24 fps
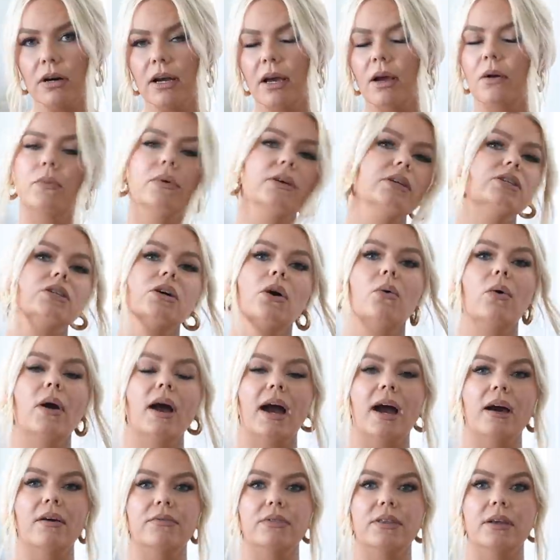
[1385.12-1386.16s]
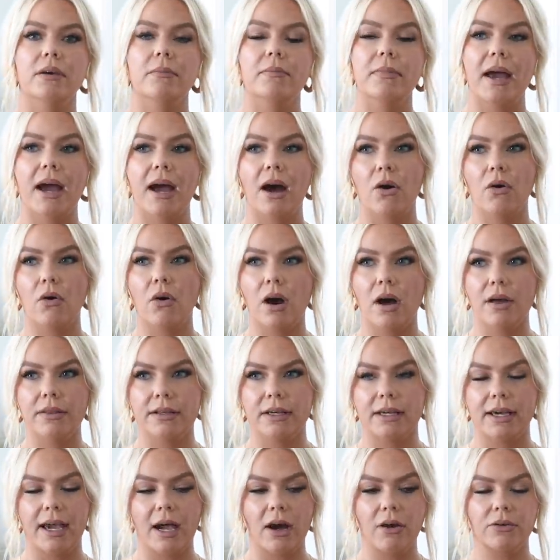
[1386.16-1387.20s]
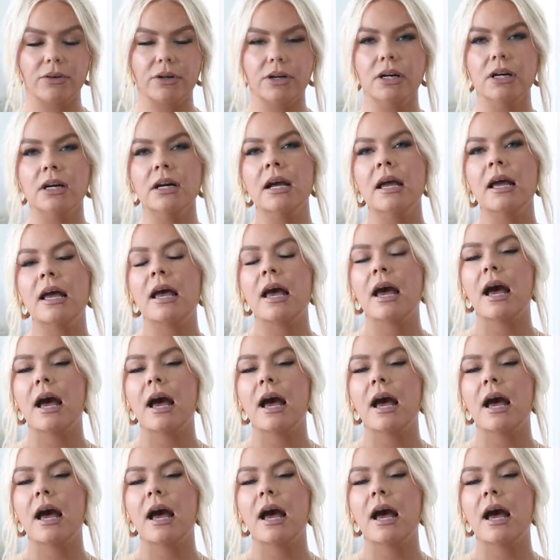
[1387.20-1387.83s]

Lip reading: and we don't have them out on the counter.